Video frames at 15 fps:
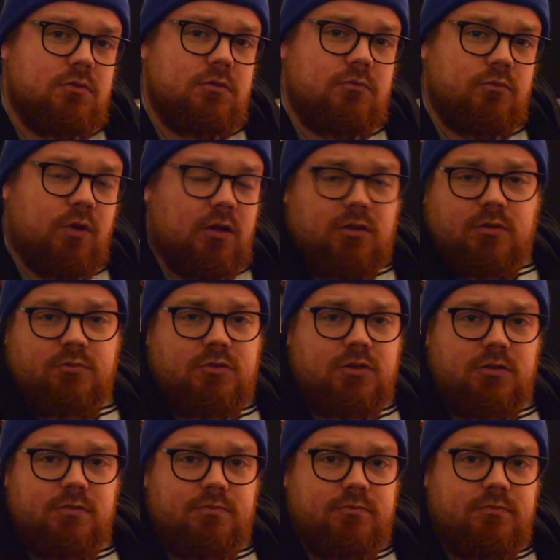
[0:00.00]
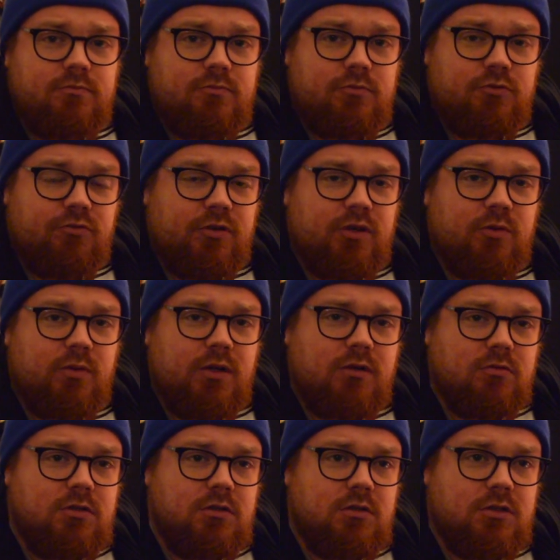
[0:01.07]
Welcome to the real
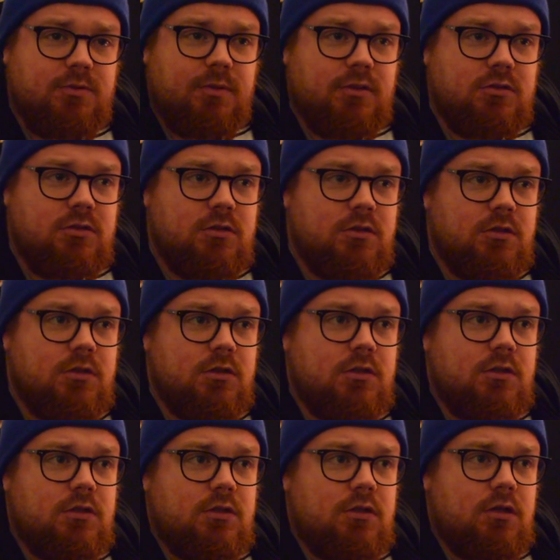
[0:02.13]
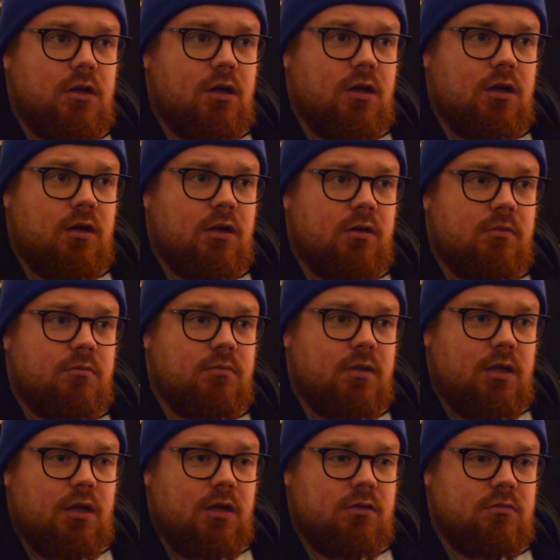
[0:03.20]
world, I suppose. But
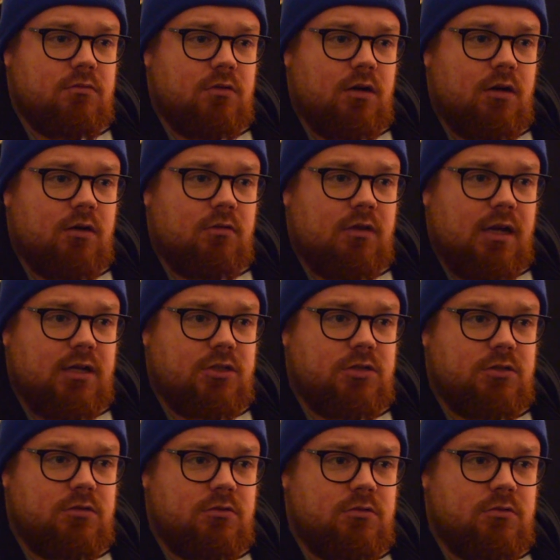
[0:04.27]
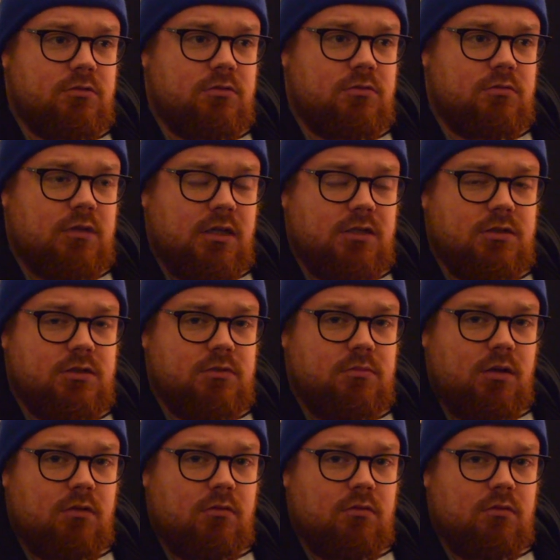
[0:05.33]
yeah, I'll catch you next
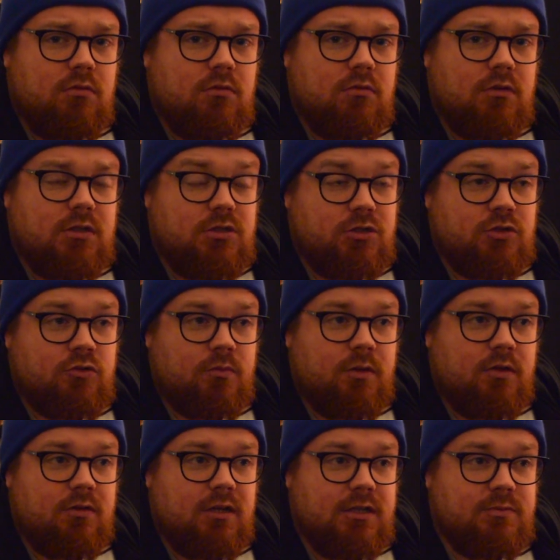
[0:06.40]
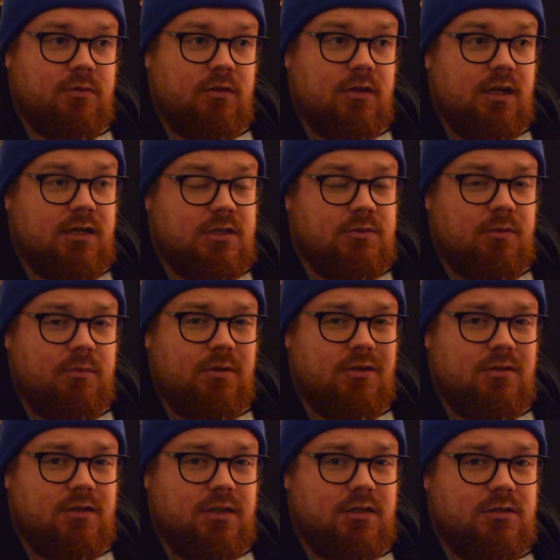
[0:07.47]
month. It's a short month next month, and it's my
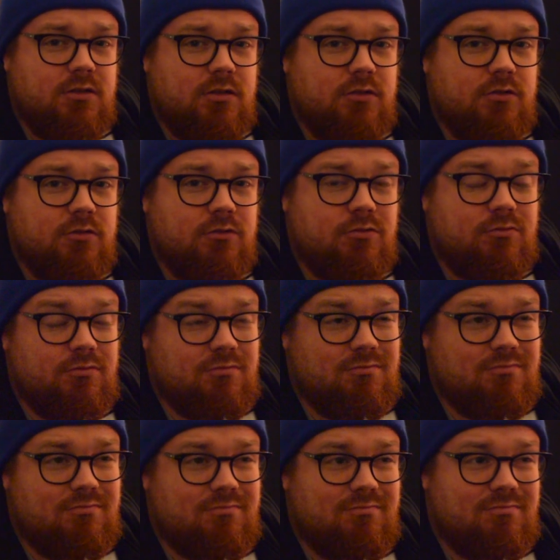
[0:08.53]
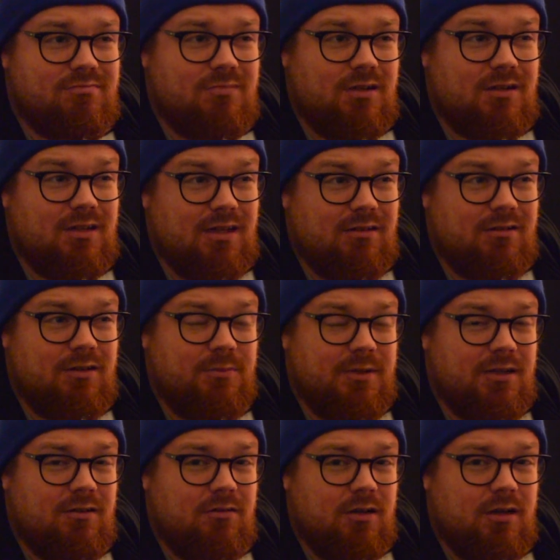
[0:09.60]
birthday, so I doubt there'll be
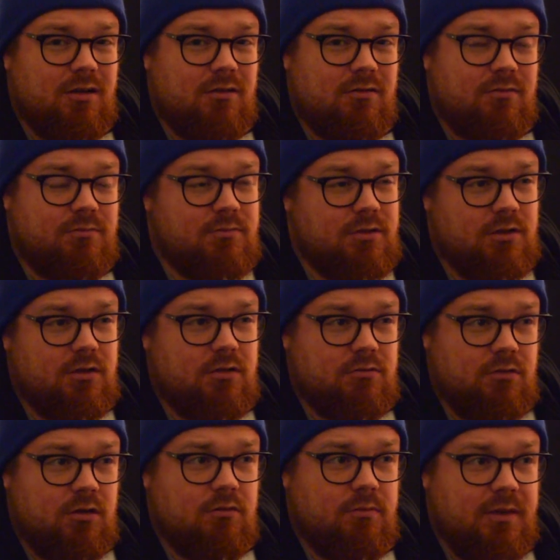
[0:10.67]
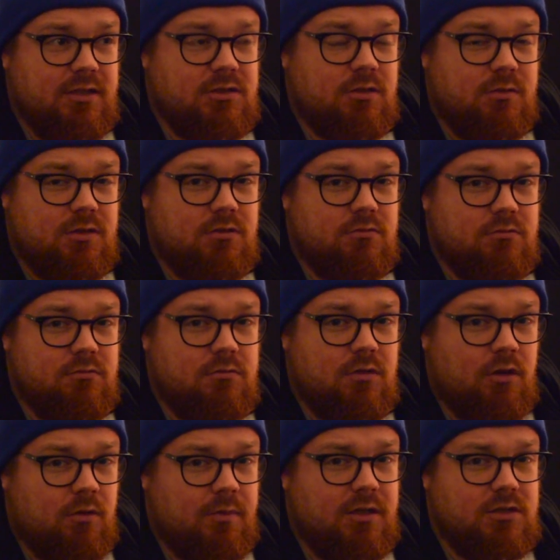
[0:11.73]
a lot going on, but I'll make something.
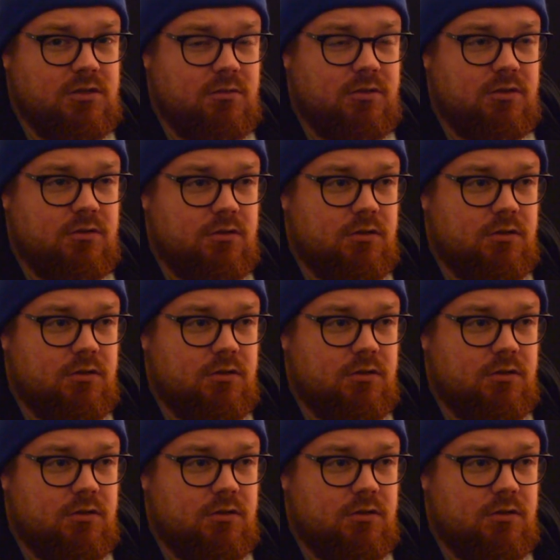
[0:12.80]
I'll make something.